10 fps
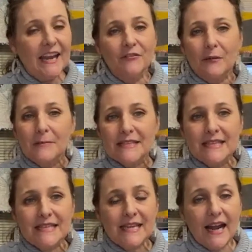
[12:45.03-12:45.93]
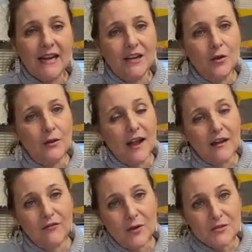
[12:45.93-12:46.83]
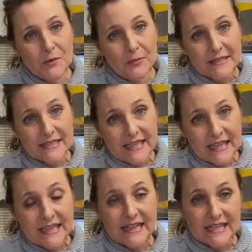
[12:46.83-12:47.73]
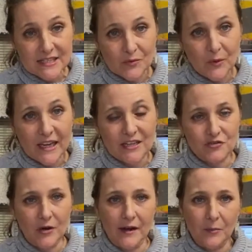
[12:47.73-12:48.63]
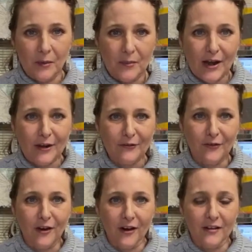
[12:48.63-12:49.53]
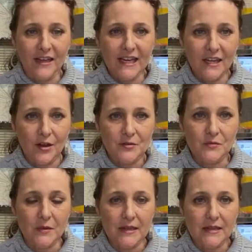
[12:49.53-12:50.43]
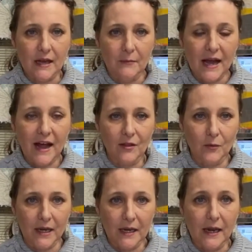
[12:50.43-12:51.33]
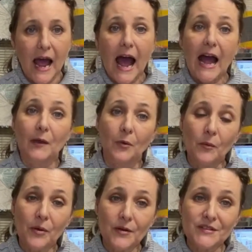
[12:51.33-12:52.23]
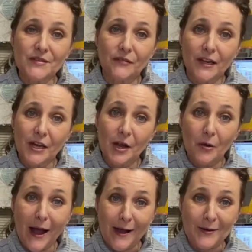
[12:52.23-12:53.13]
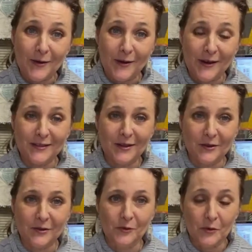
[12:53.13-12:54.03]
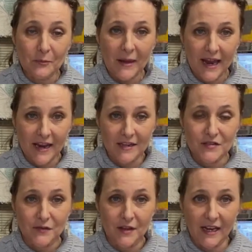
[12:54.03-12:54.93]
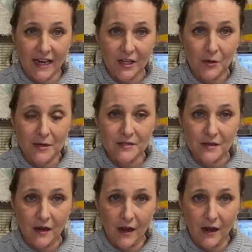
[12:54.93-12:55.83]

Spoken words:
if you missed it tonight, I know a lot of folks are busy this week trying to prepare for the kiddos with Halloween. I will post the video out on the group page for the AQS